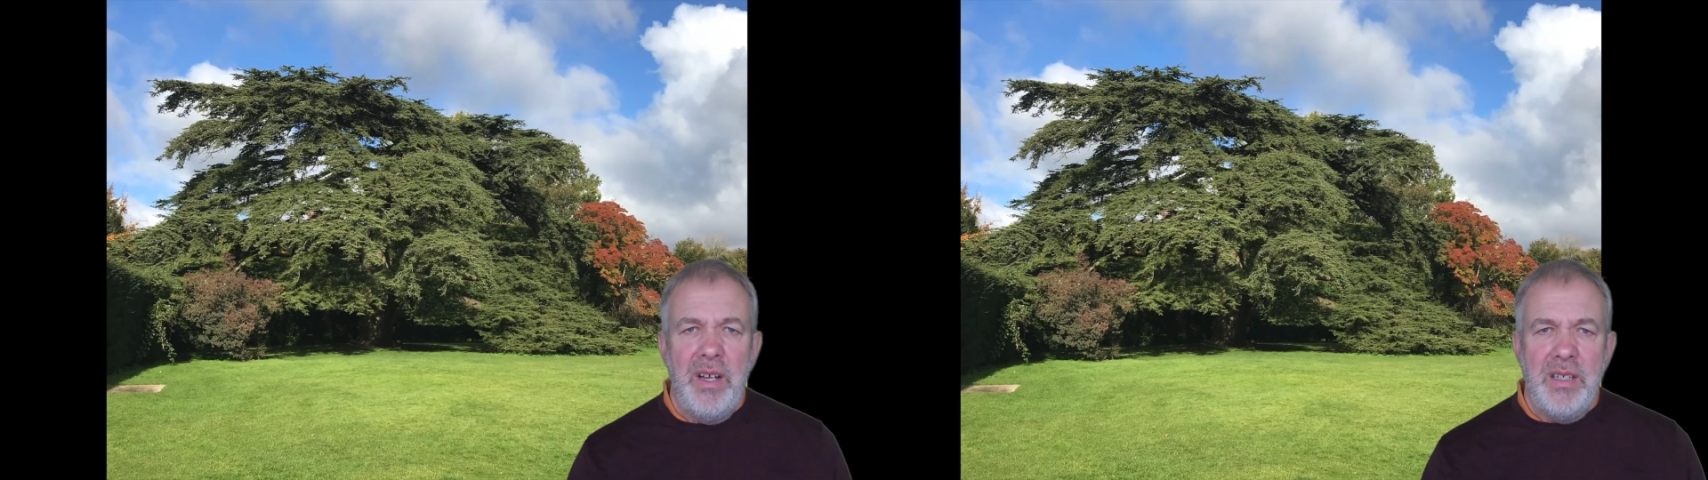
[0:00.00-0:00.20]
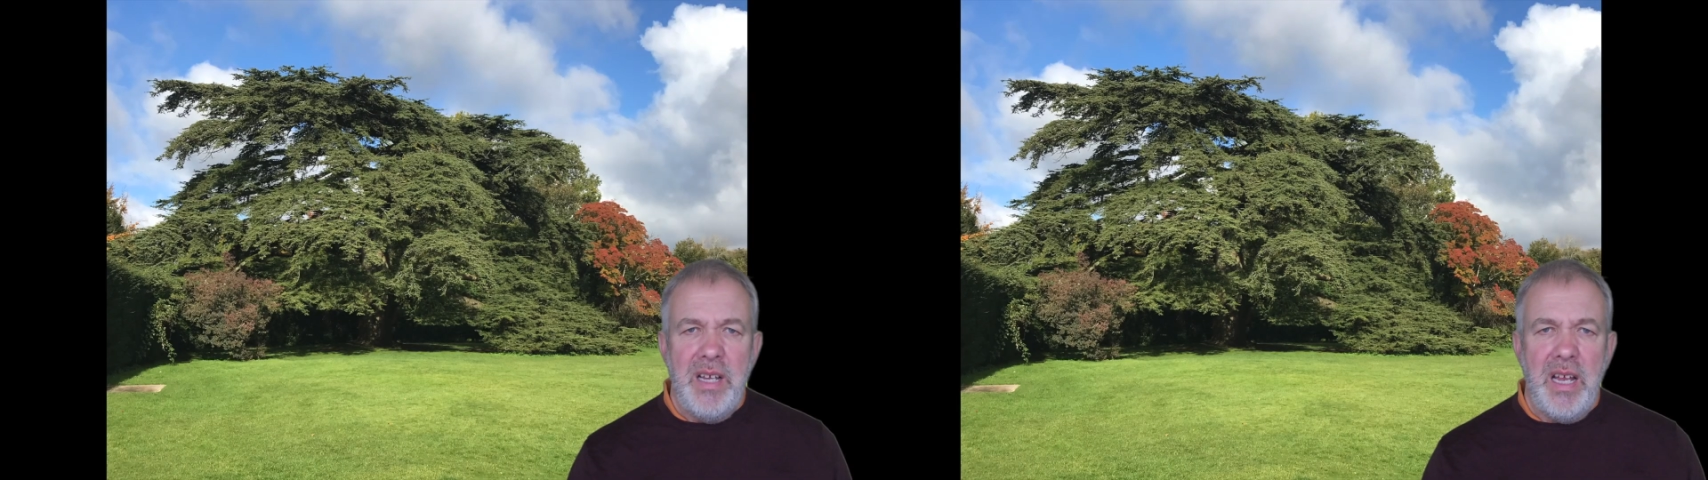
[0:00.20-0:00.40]

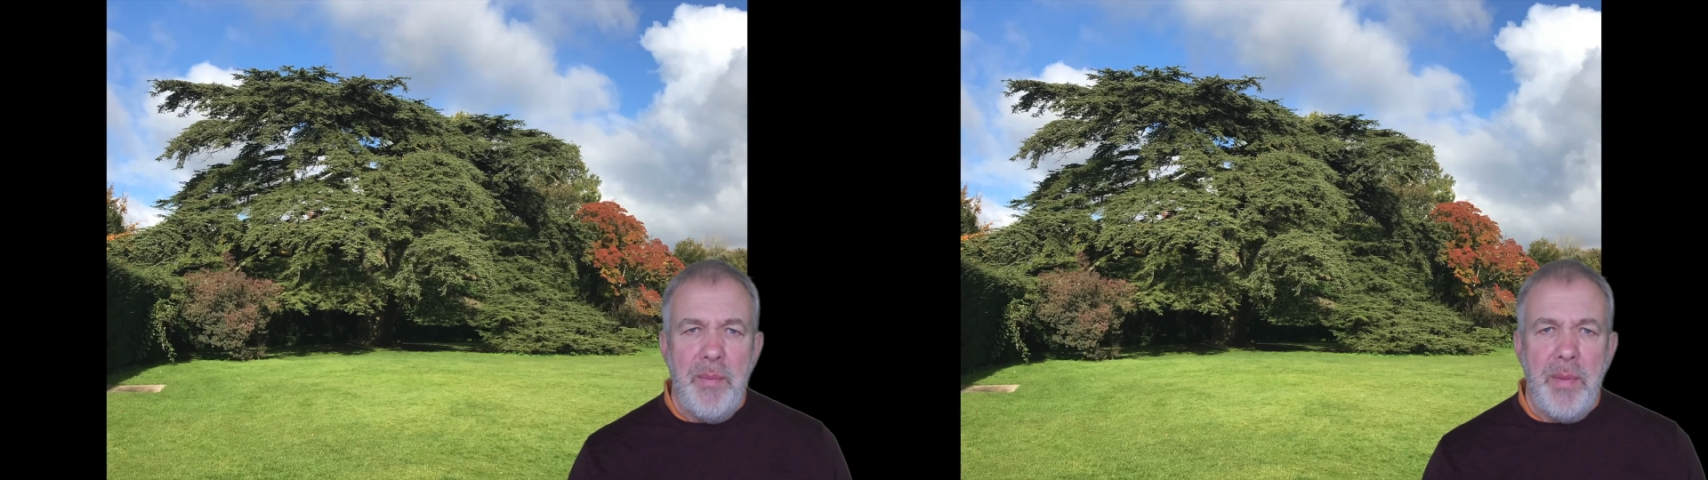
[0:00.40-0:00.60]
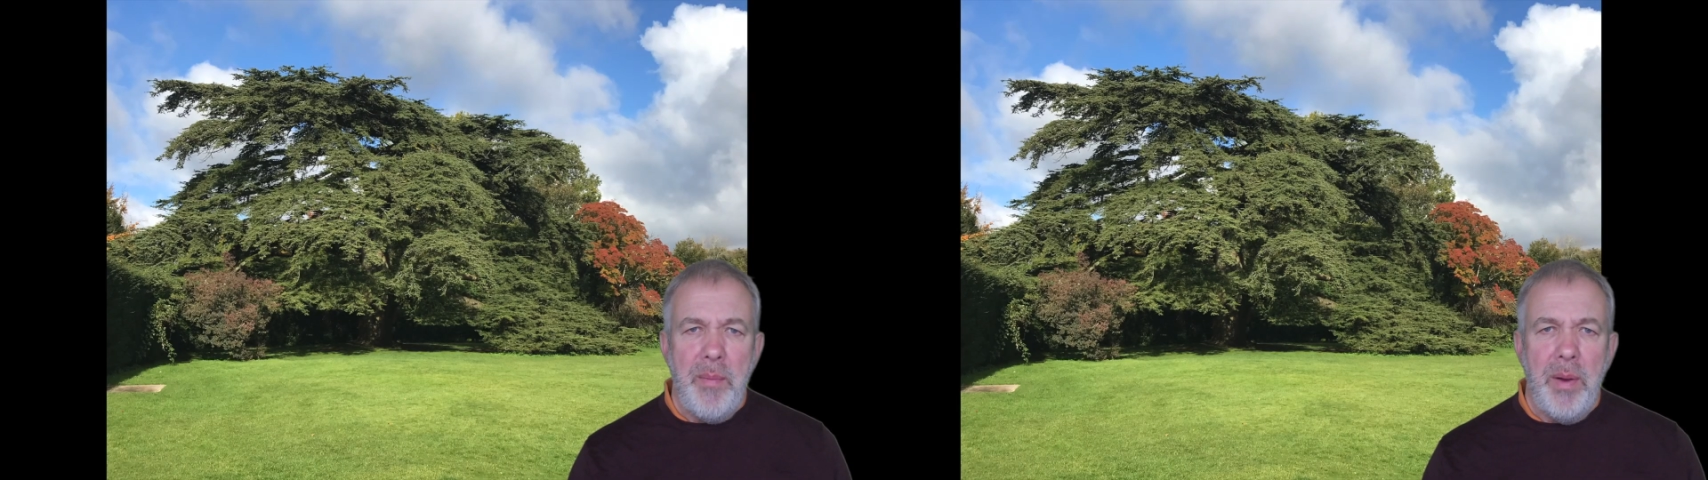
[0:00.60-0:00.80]
taking
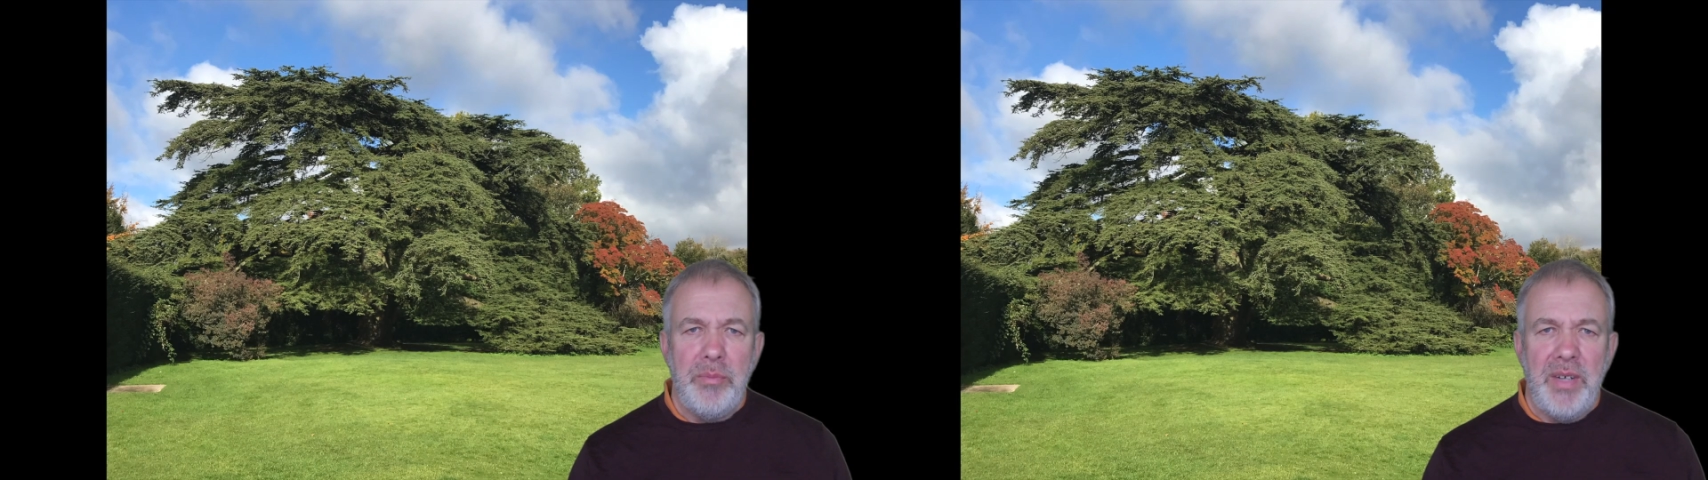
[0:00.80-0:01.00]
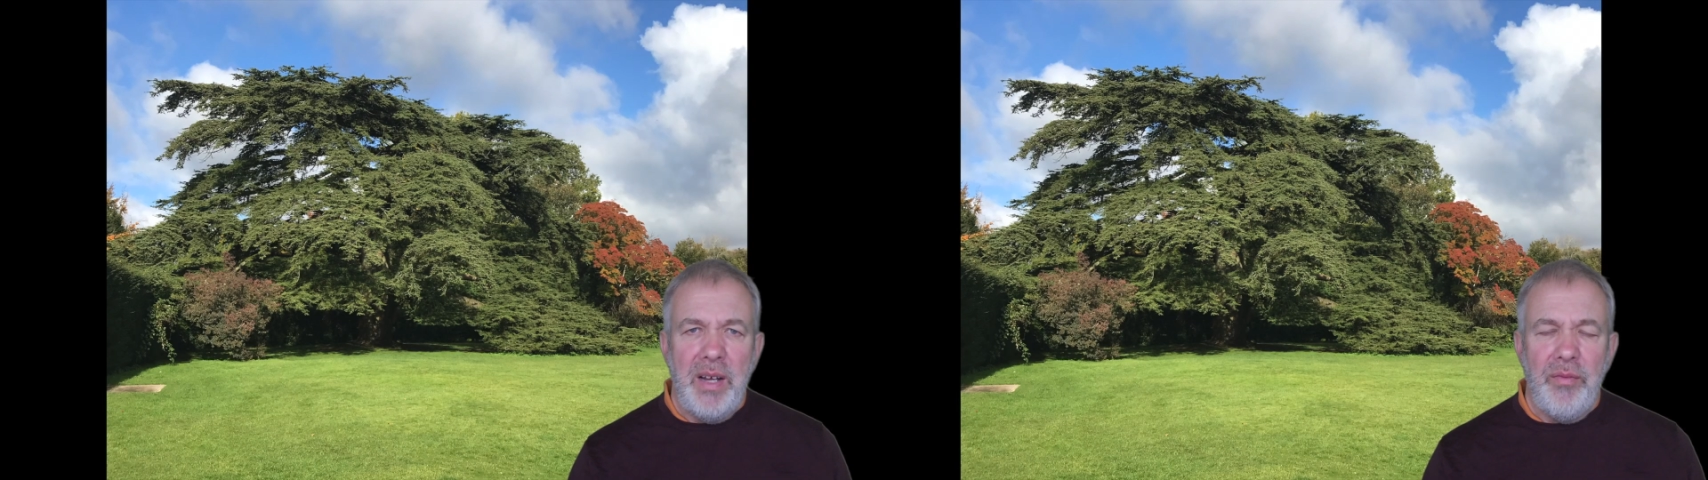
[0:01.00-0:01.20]
my mum
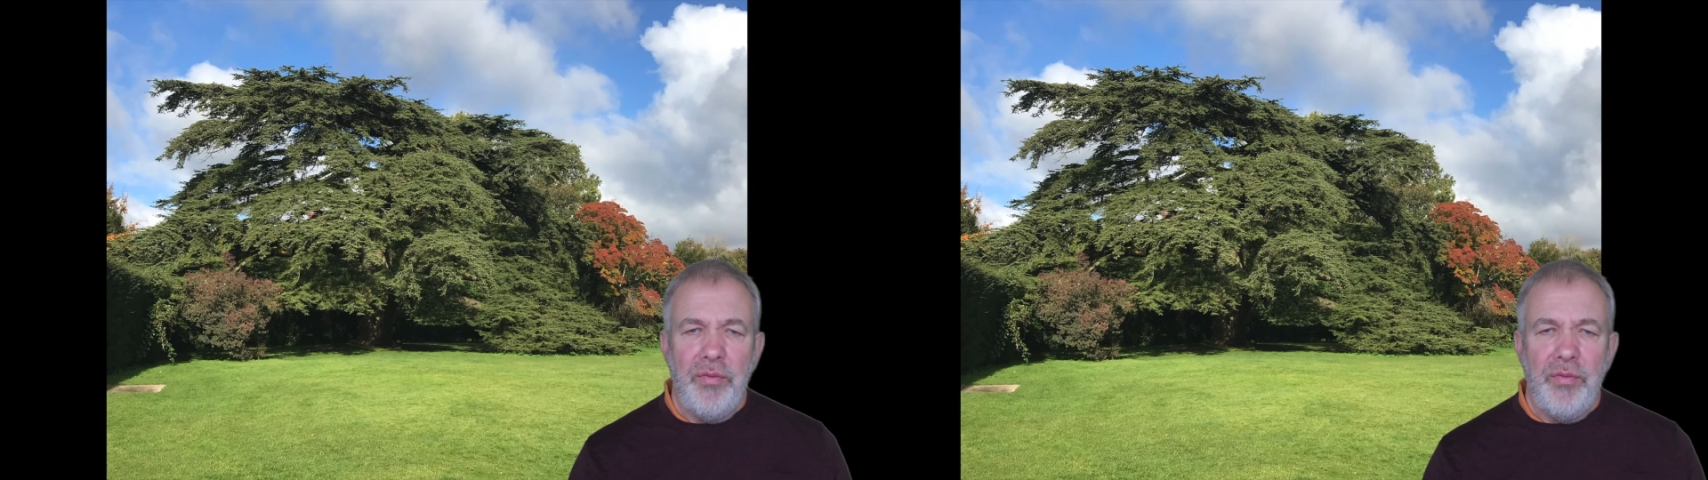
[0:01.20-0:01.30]
round